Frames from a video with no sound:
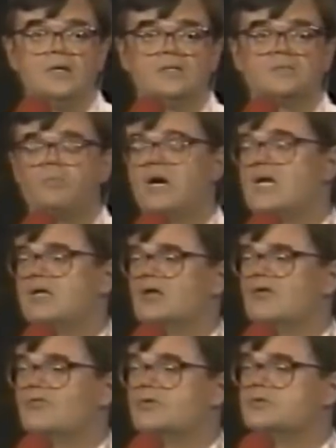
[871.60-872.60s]
as penny
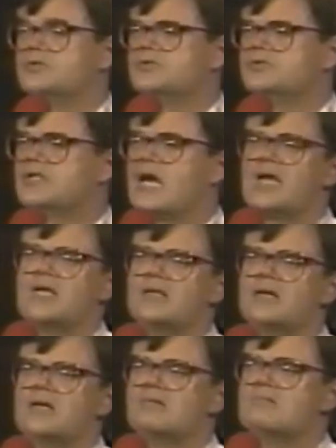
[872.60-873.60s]
loafers, standing
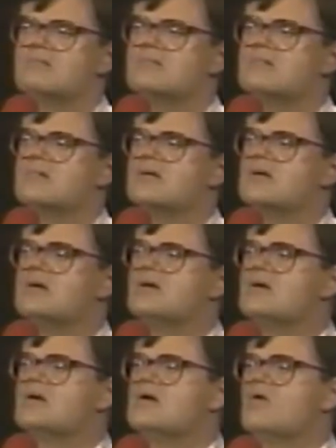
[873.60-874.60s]
there
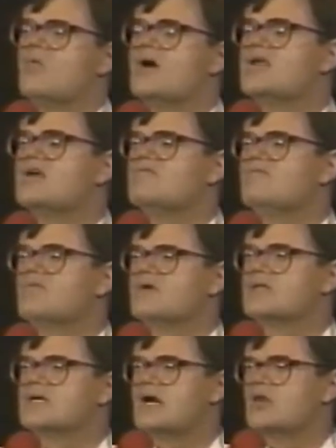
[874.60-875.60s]
waiting
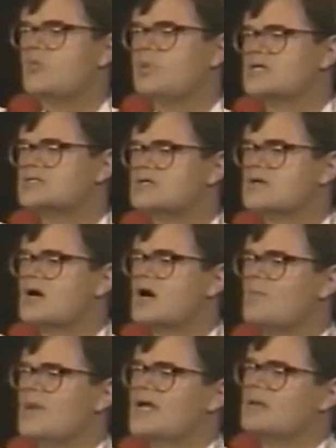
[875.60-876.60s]
for the yellow bus to
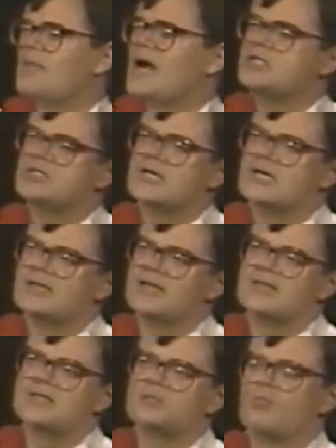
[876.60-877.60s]
come and imagining
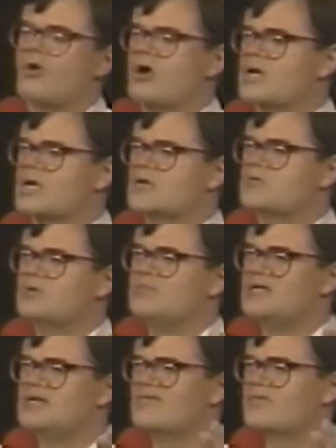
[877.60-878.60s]
that this morning it would
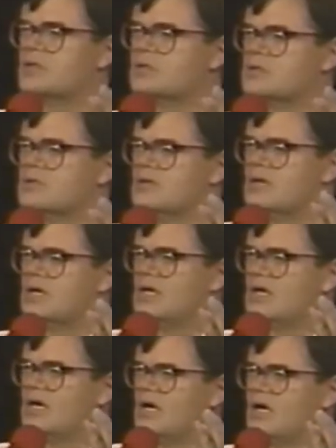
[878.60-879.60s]
be different
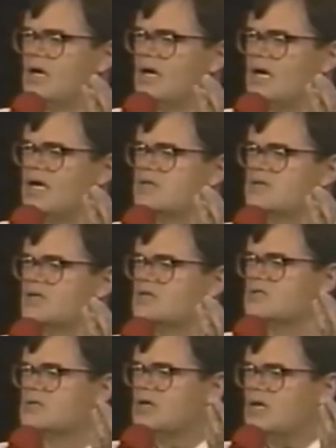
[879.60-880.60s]
and
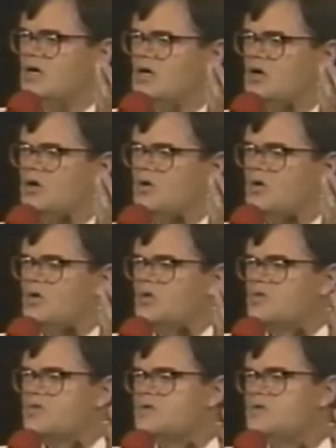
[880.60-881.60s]
that
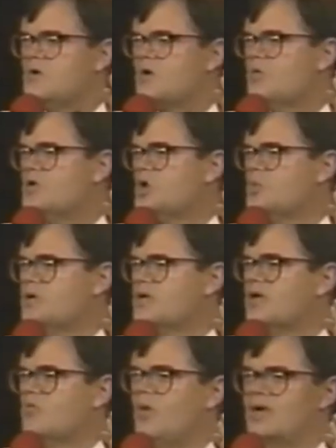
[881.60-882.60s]
the door would open
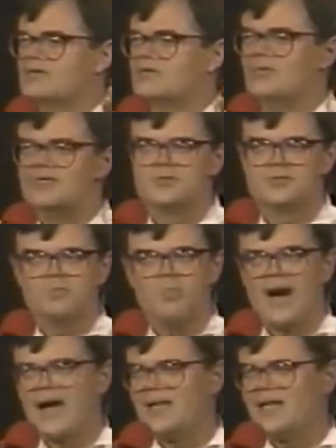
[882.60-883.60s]
and Wendell would
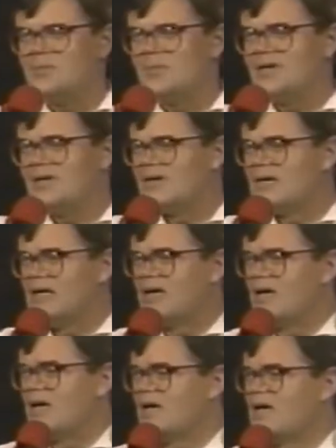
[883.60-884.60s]
smile at me
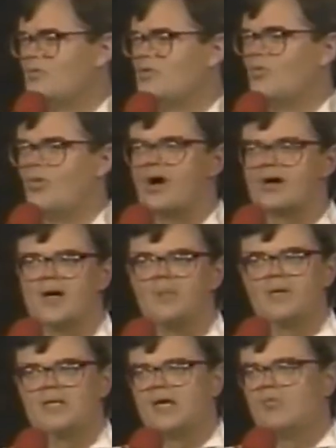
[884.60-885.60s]
and I would walk
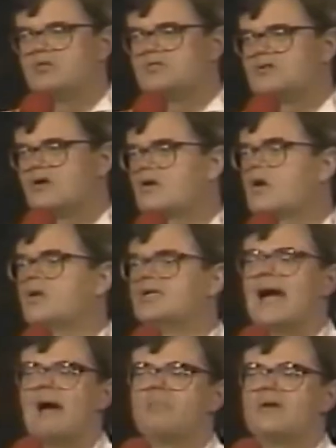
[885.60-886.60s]
up and they would start
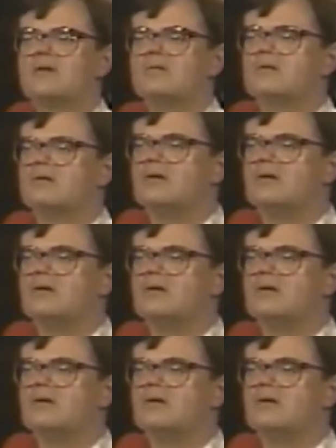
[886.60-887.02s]
clapping,